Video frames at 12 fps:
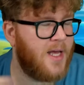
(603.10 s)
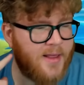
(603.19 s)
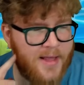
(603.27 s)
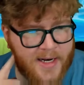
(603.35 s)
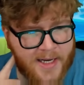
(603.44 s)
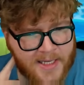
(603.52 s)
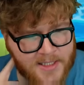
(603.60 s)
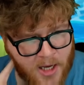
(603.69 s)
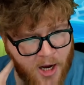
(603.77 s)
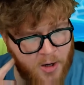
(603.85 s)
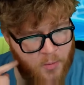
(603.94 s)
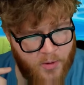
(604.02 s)
that it gets
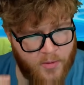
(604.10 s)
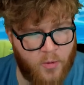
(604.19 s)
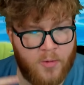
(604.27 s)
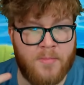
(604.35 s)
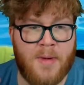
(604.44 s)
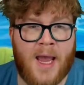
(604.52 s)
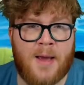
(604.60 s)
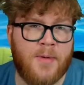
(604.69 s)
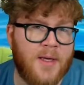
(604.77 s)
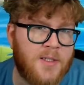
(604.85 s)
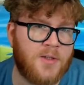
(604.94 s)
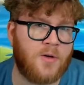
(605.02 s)
awkward, or
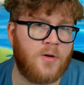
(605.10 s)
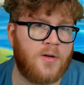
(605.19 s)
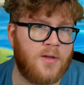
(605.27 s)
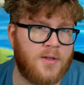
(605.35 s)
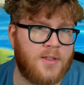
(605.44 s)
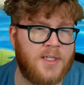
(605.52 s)
maybe certain